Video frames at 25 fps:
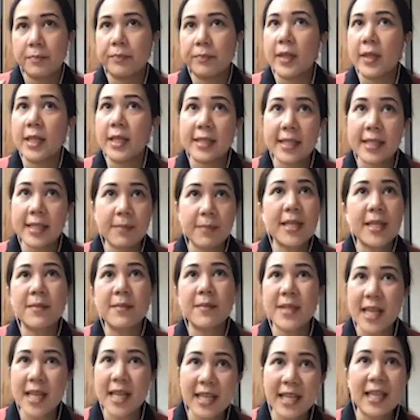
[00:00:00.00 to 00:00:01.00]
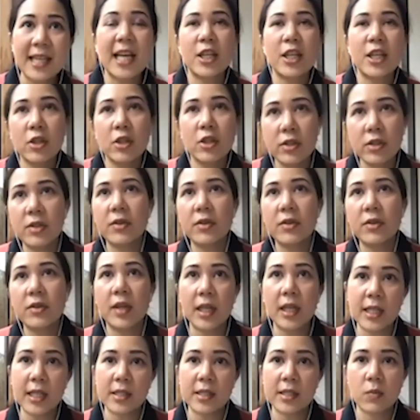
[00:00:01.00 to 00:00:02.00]
sometimes I, I used to
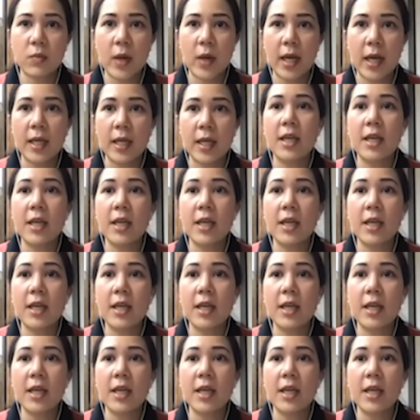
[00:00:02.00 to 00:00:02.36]
think this way